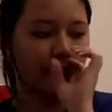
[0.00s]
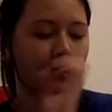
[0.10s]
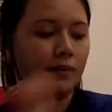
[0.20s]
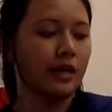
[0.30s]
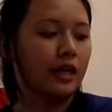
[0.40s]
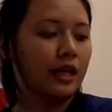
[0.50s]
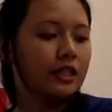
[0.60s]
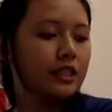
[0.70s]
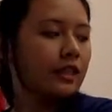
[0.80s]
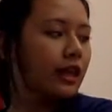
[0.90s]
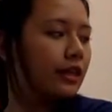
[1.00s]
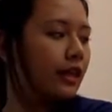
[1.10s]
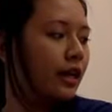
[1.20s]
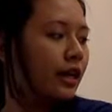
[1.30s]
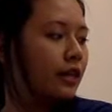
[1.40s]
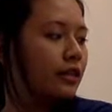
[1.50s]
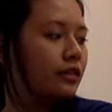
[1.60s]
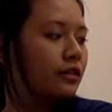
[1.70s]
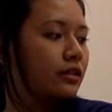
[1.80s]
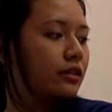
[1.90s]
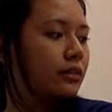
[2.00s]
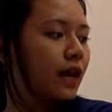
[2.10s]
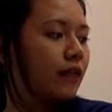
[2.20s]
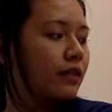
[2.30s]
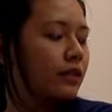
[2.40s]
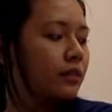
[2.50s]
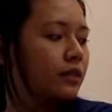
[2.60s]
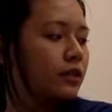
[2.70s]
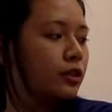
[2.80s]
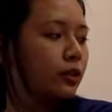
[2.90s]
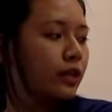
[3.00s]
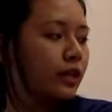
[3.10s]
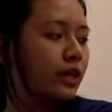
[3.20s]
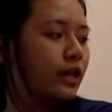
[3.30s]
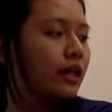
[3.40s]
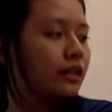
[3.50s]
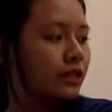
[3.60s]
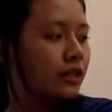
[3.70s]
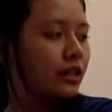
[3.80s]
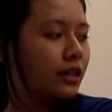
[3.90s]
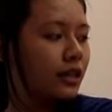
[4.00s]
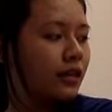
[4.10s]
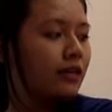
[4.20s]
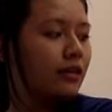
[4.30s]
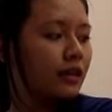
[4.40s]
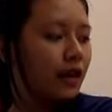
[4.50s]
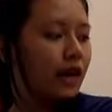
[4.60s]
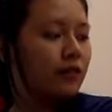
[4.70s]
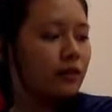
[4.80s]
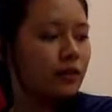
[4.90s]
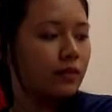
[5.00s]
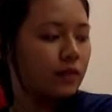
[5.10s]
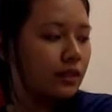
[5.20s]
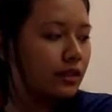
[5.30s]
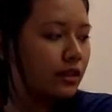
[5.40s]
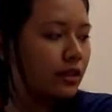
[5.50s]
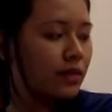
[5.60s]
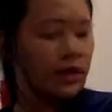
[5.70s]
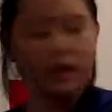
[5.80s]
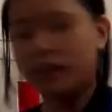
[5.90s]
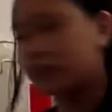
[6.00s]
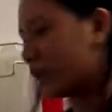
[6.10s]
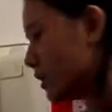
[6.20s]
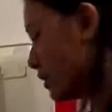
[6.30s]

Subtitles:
your medication, and then you should be having your meal shortly, and you should eat after we administer the medication.